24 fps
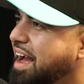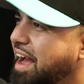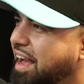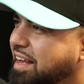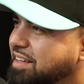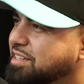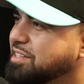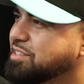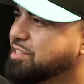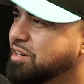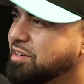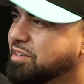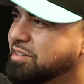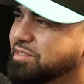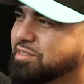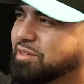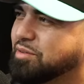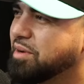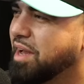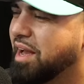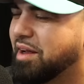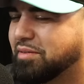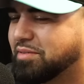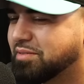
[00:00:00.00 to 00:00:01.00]
Yeah, I, I hate the turtles.
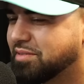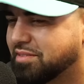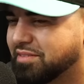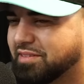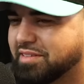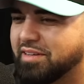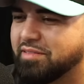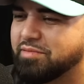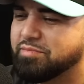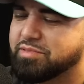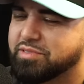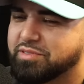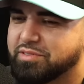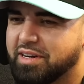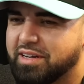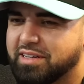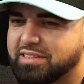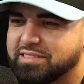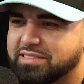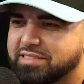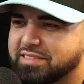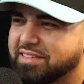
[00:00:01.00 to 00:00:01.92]
So yeah, we just give them fuck straws.